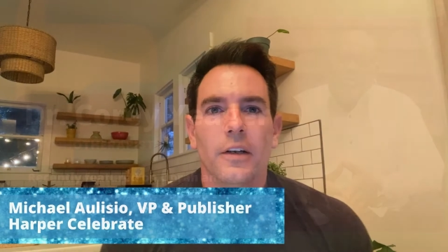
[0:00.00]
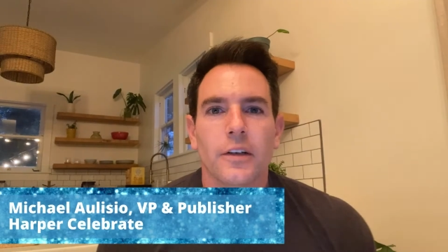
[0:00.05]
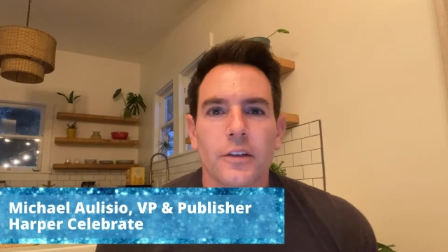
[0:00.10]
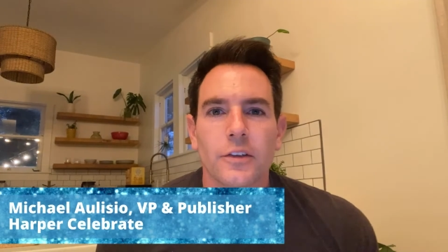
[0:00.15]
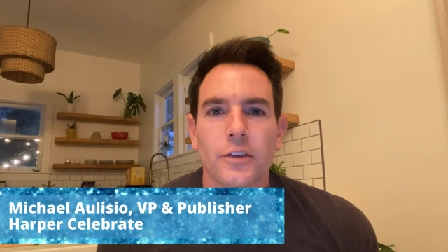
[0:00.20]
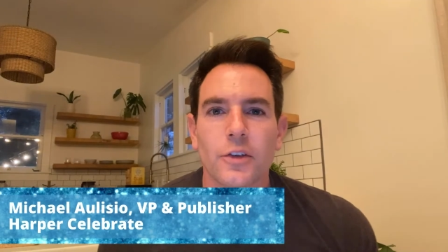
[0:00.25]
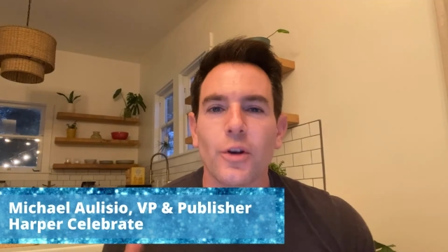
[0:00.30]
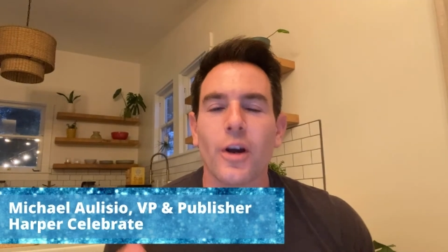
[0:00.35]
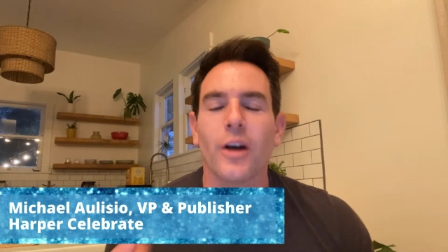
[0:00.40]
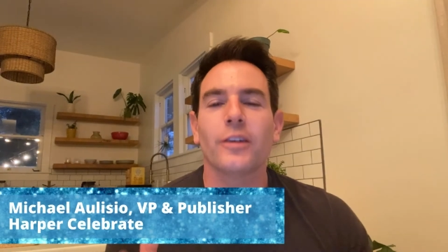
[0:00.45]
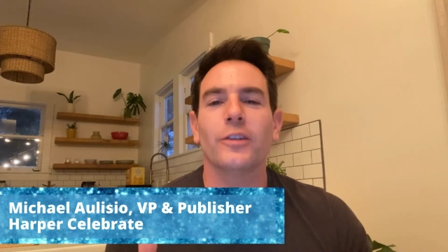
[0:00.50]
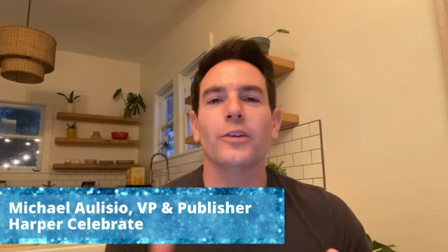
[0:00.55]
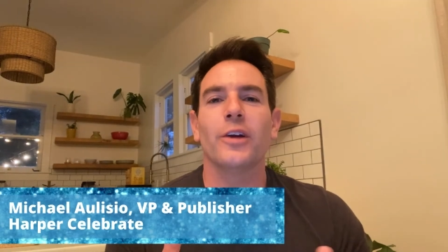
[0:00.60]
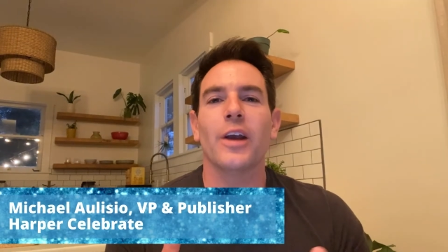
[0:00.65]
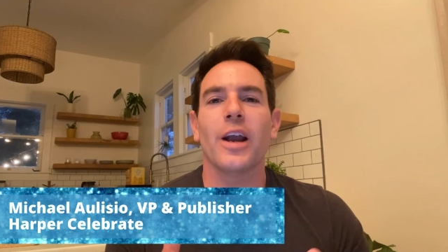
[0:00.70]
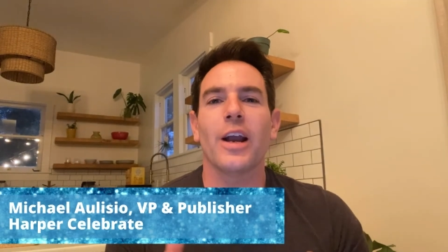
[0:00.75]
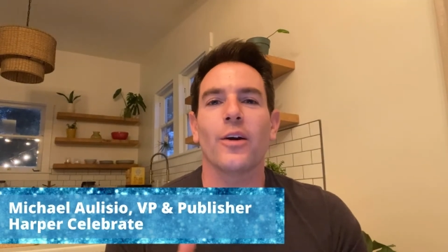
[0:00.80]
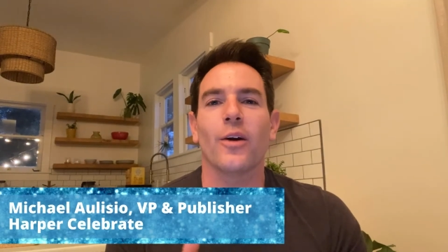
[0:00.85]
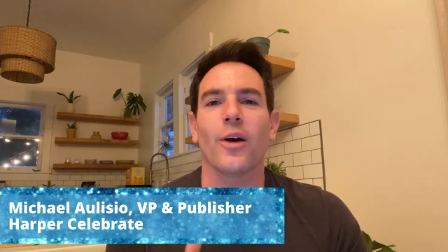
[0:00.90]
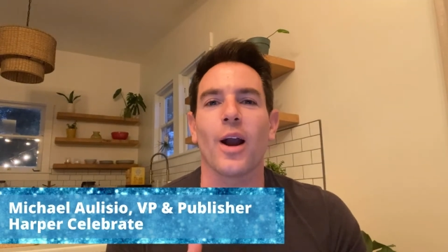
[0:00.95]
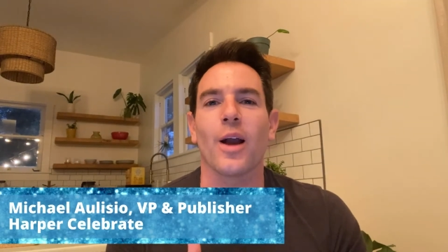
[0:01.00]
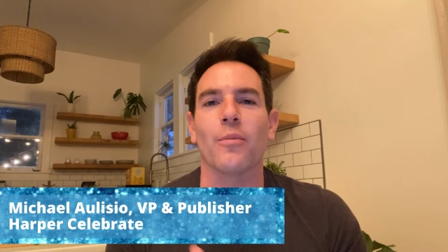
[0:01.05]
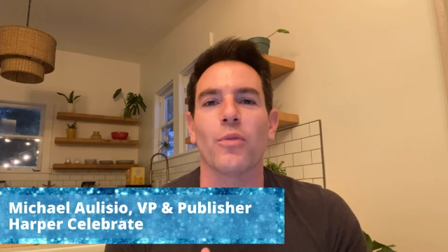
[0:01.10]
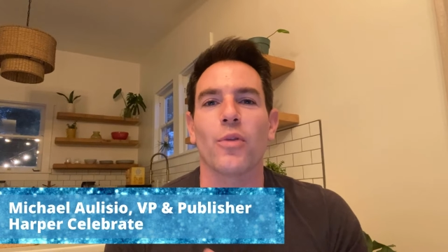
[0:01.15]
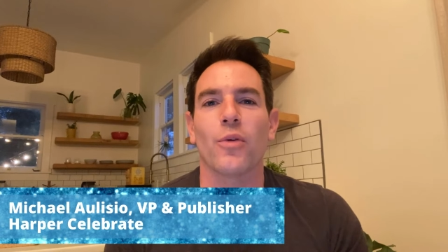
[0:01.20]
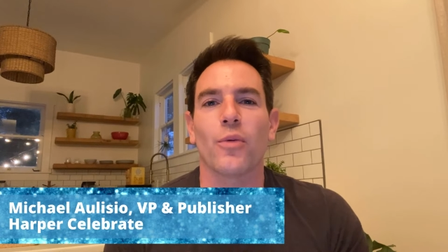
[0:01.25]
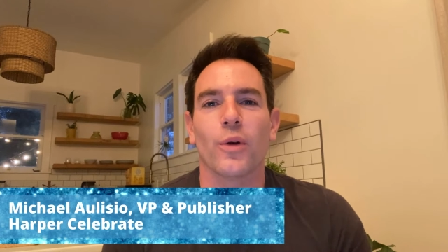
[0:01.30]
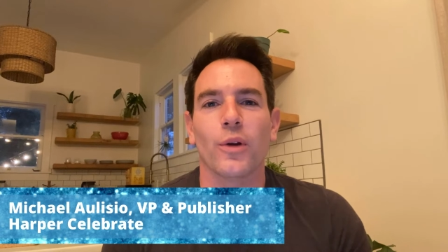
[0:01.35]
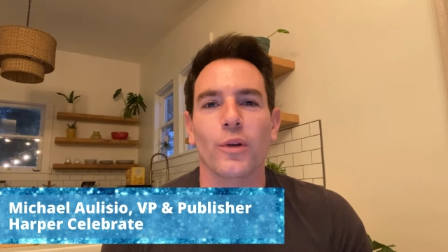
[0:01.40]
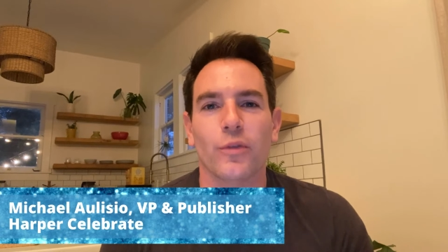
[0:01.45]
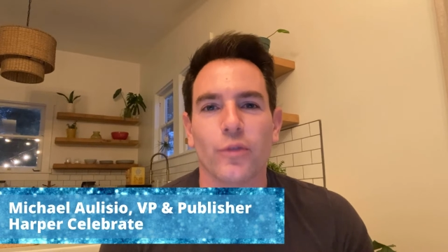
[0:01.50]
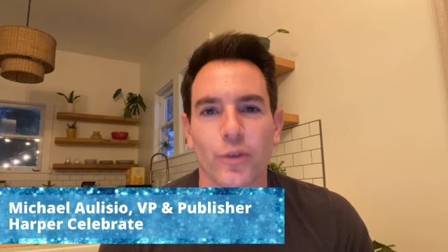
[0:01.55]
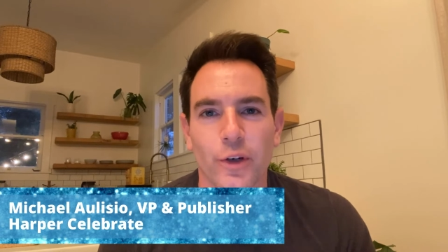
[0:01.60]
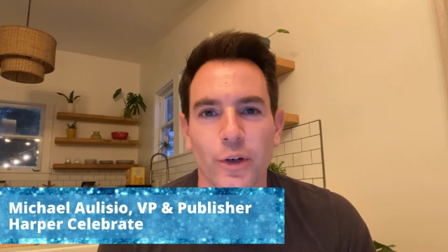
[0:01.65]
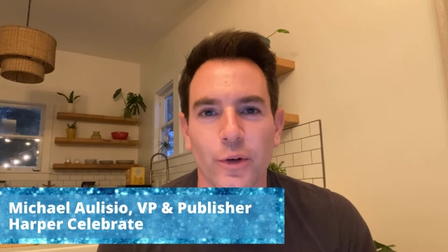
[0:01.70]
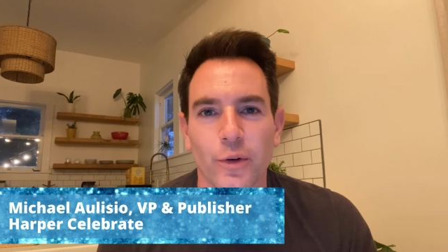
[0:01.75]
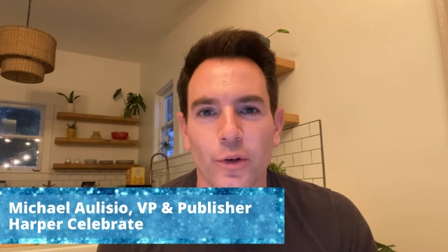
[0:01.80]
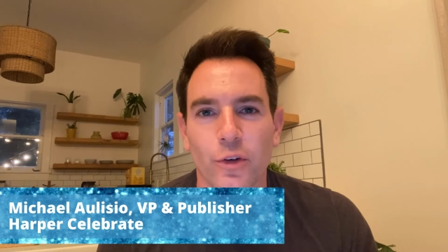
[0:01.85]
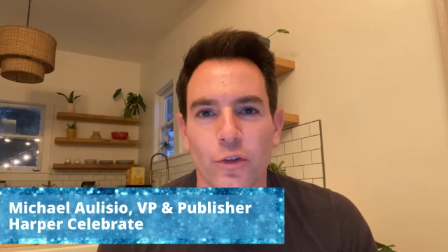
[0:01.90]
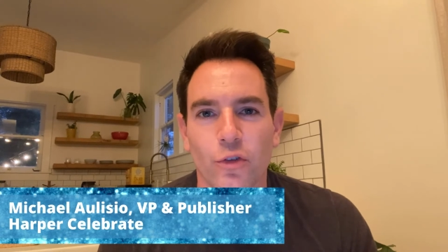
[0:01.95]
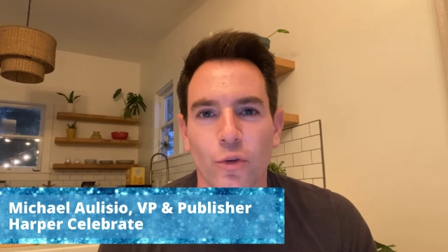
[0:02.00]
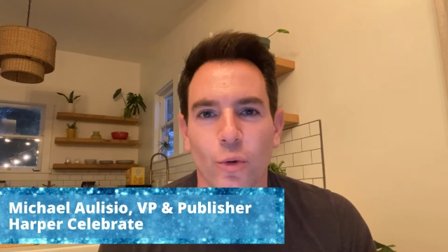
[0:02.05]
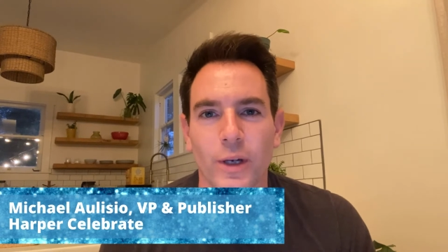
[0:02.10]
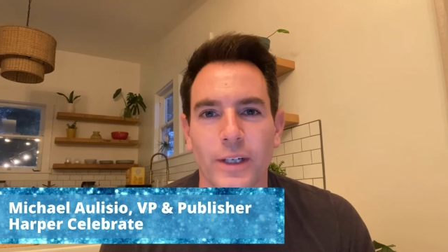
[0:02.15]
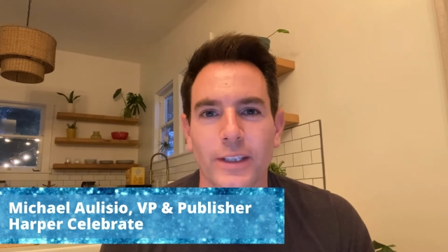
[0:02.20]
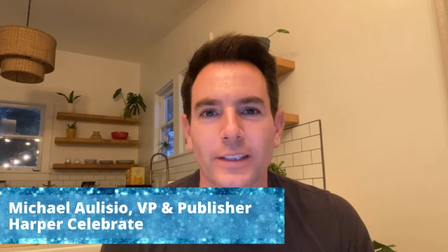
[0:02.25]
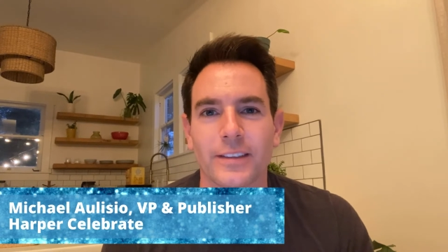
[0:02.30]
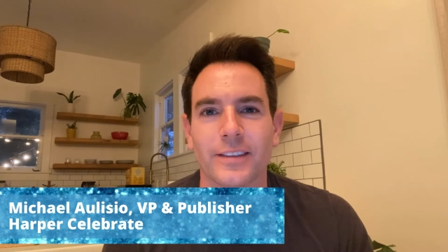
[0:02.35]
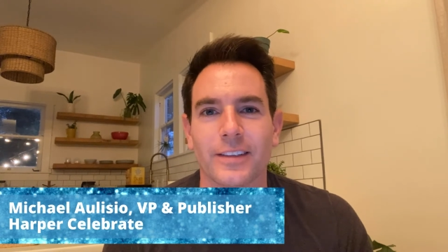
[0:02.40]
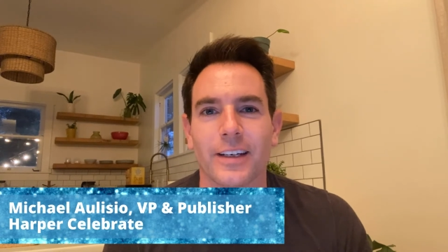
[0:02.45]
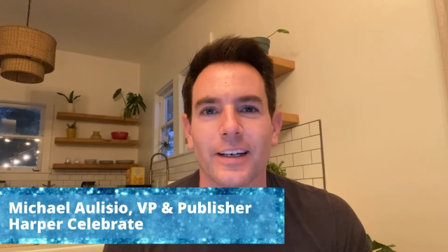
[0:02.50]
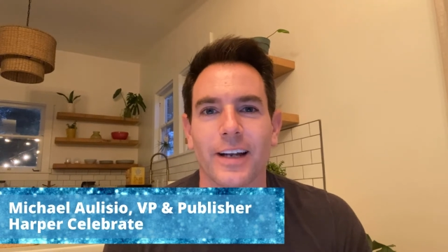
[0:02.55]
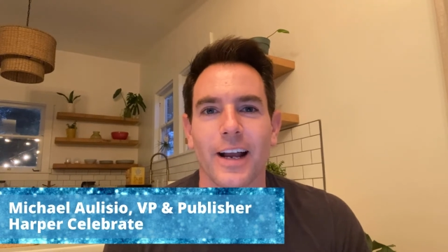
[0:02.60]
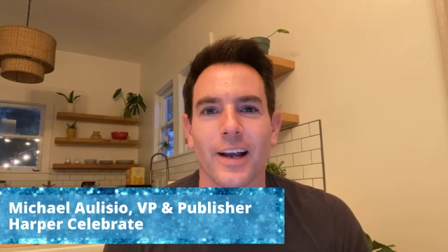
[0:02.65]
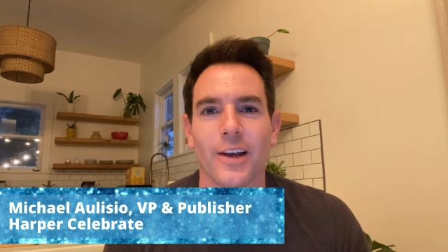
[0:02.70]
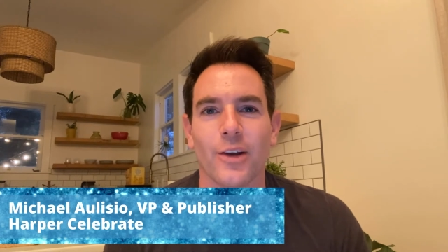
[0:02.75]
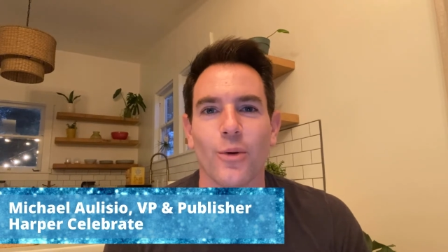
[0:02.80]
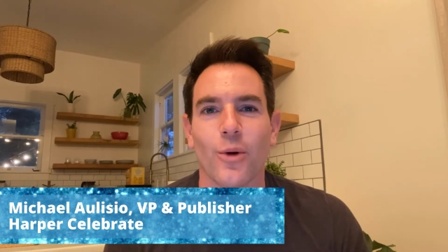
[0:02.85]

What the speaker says: So, Dr. Yeager, I am thrilled for you to join us today.